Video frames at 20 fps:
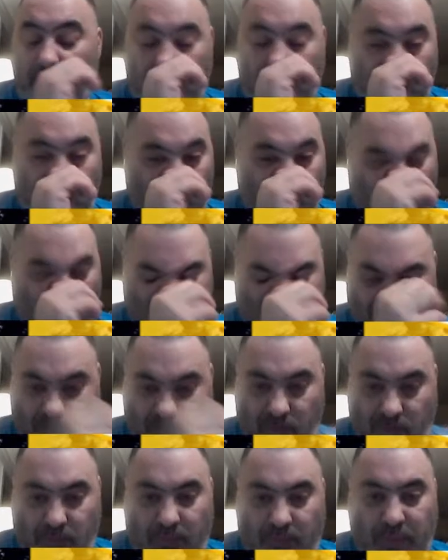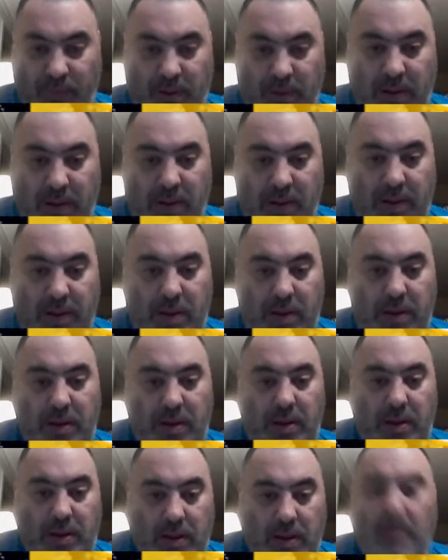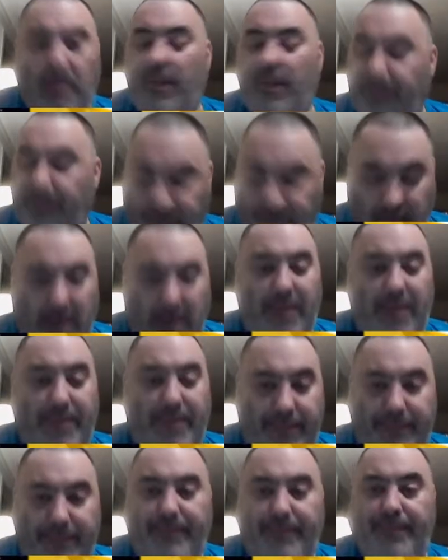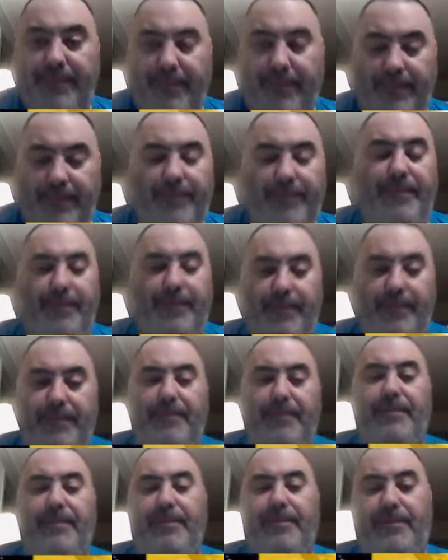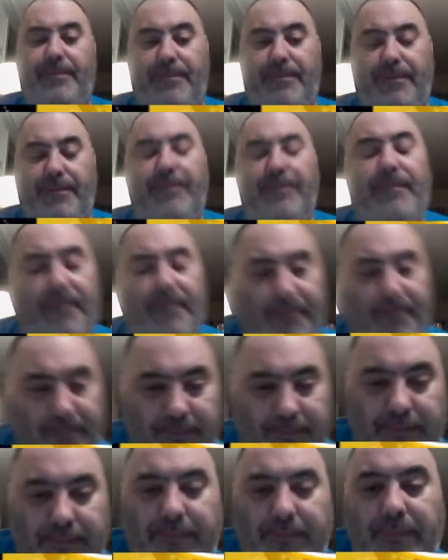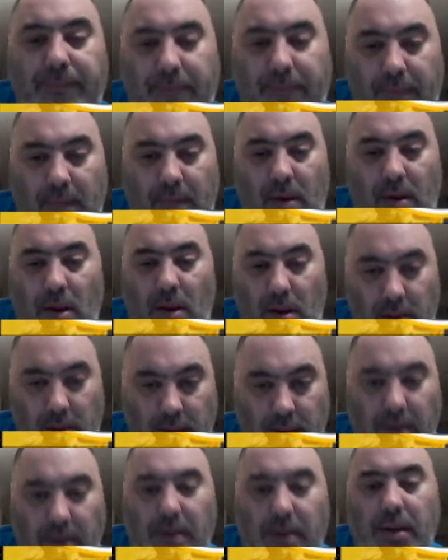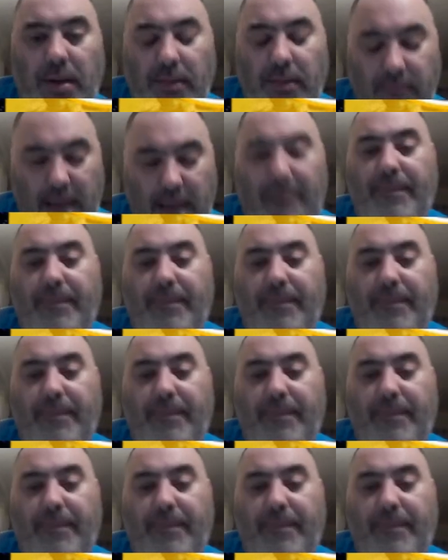I still think Eckler's worth it because I think once they really get the meat and grind of the season, he's going to be the guy, right? He'll still be the guy.